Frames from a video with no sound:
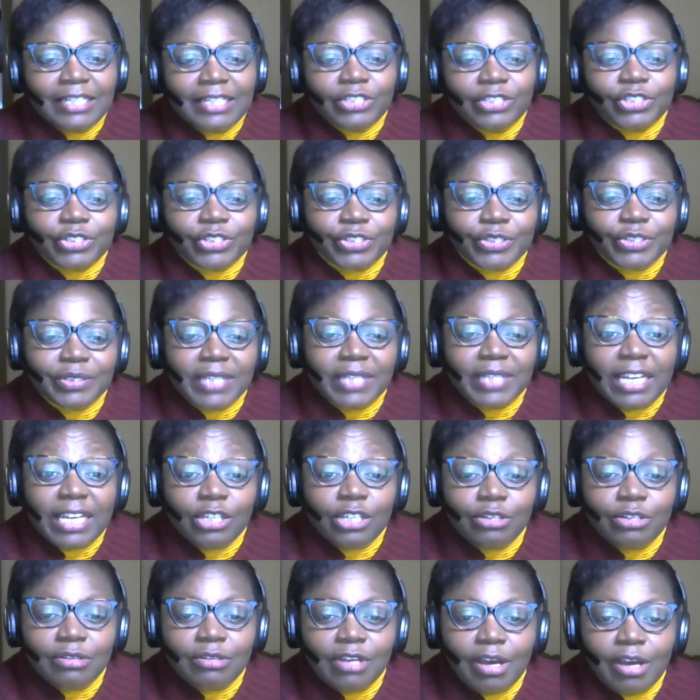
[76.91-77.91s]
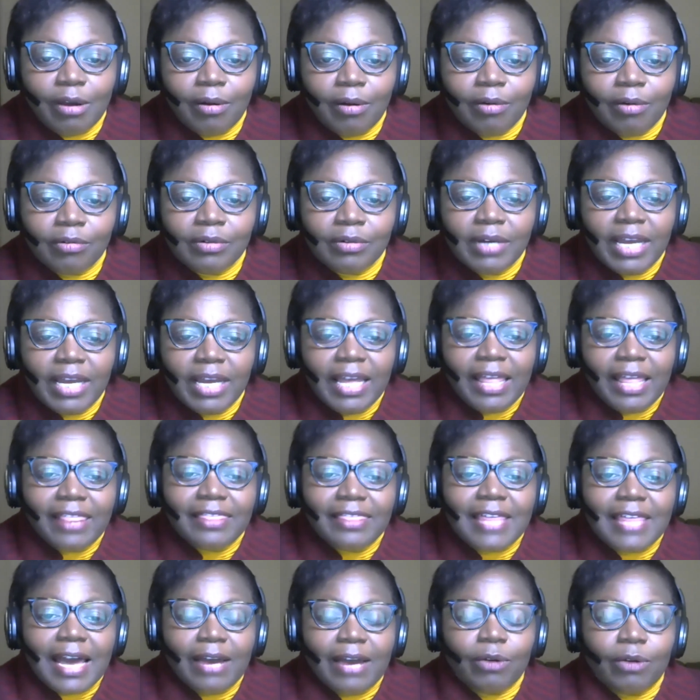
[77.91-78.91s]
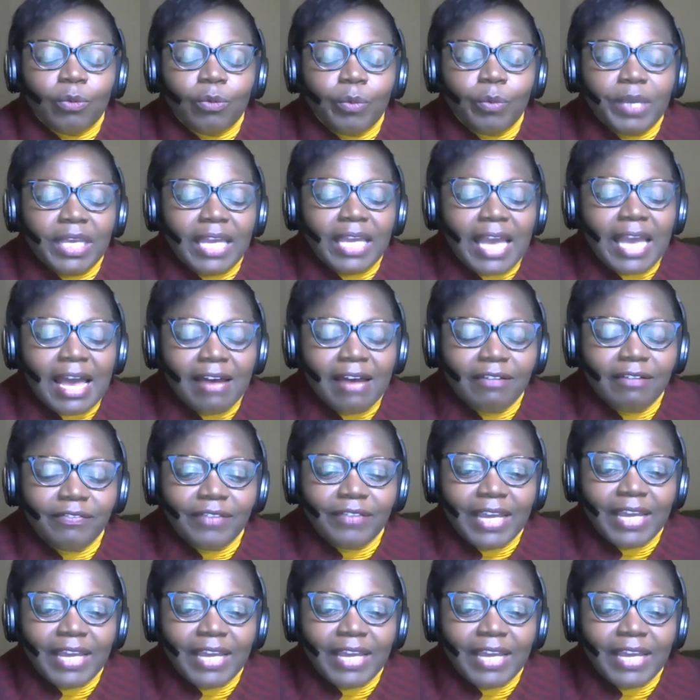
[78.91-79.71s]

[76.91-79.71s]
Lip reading: Just to let you know that we have